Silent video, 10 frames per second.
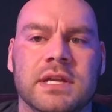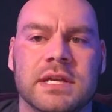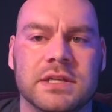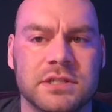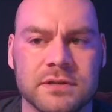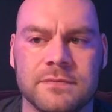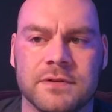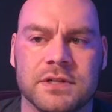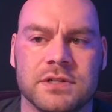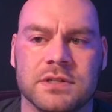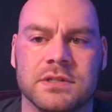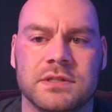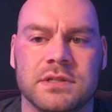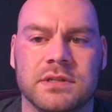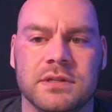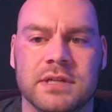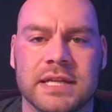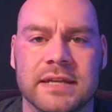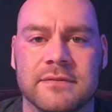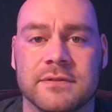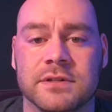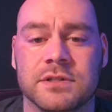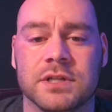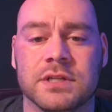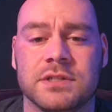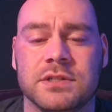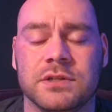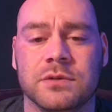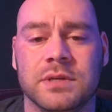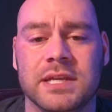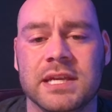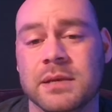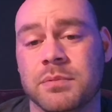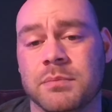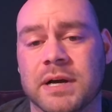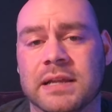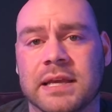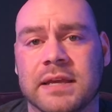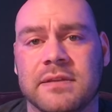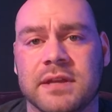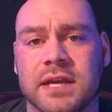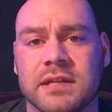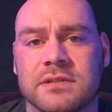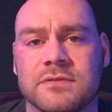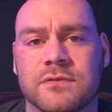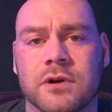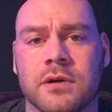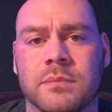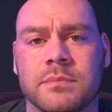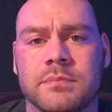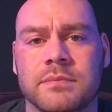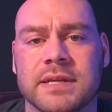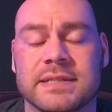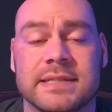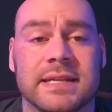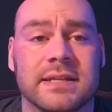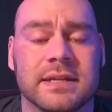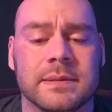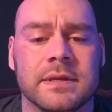insufficient even just to keep my length gains from extending.